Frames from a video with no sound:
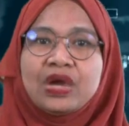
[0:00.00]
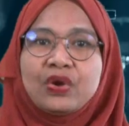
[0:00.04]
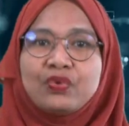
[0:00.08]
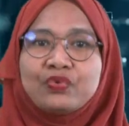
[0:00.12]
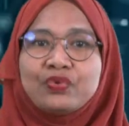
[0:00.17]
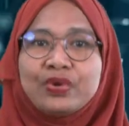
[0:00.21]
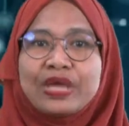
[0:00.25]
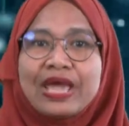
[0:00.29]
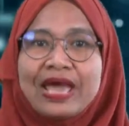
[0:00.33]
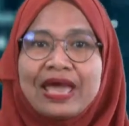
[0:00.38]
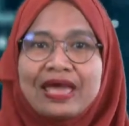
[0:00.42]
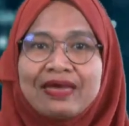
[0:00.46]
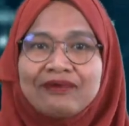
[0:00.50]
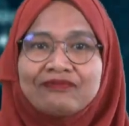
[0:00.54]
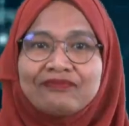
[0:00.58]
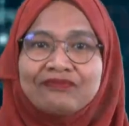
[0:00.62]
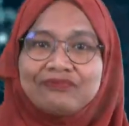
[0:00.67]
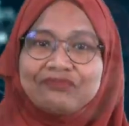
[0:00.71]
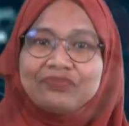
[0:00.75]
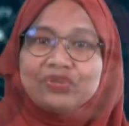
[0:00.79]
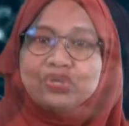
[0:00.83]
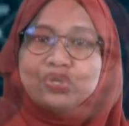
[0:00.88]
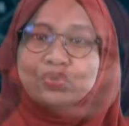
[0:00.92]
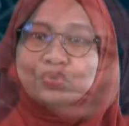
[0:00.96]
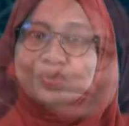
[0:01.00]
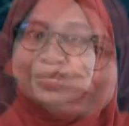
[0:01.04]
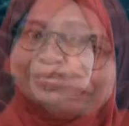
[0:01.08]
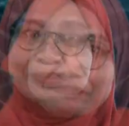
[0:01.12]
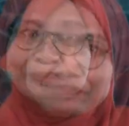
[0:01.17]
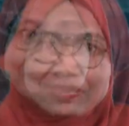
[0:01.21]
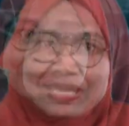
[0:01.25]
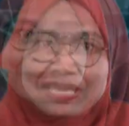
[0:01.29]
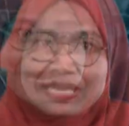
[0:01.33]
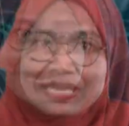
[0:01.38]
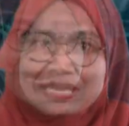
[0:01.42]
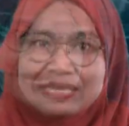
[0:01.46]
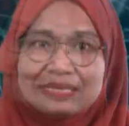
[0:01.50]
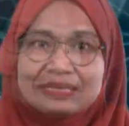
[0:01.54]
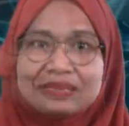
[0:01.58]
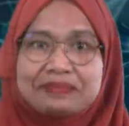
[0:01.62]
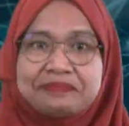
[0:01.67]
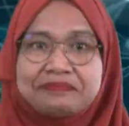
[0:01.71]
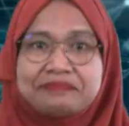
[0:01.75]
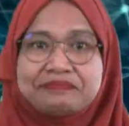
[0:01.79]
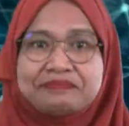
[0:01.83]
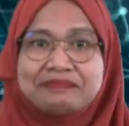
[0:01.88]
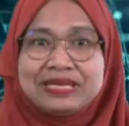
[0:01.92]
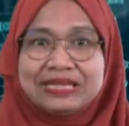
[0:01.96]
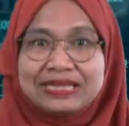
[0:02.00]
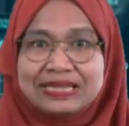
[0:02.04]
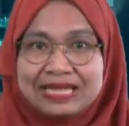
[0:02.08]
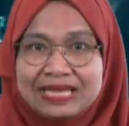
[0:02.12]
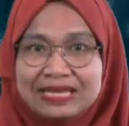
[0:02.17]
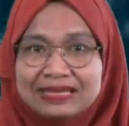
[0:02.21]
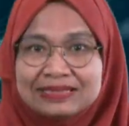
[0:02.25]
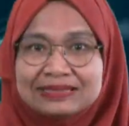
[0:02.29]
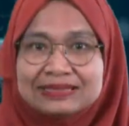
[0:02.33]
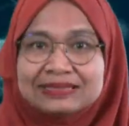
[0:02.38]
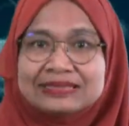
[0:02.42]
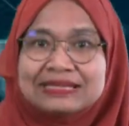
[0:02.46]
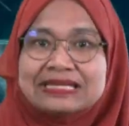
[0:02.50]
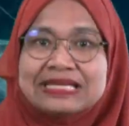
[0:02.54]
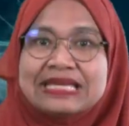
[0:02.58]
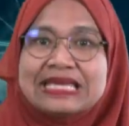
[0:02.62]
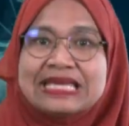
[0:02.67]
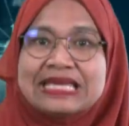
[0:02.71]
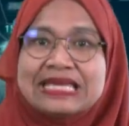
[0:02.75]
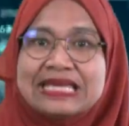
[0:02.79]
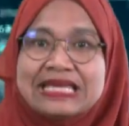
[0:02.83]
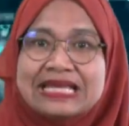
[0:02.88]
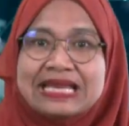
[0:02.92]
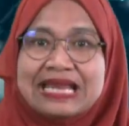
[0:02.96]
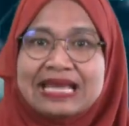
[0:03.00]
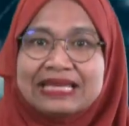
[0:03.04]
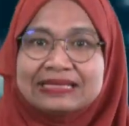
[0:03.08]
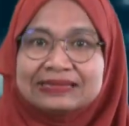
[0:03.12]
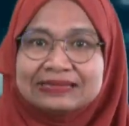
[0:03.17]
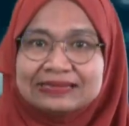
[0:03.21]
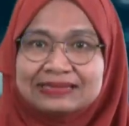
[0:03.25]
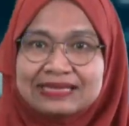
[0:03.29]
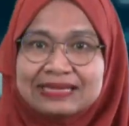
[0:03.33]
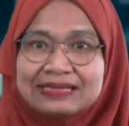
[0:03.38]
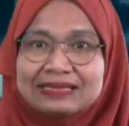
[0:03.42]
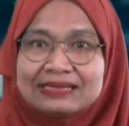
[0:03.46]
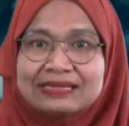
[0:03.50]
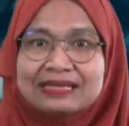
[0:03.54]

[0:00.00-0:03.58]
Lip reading: We have Google Meet, meetings, e-lesson,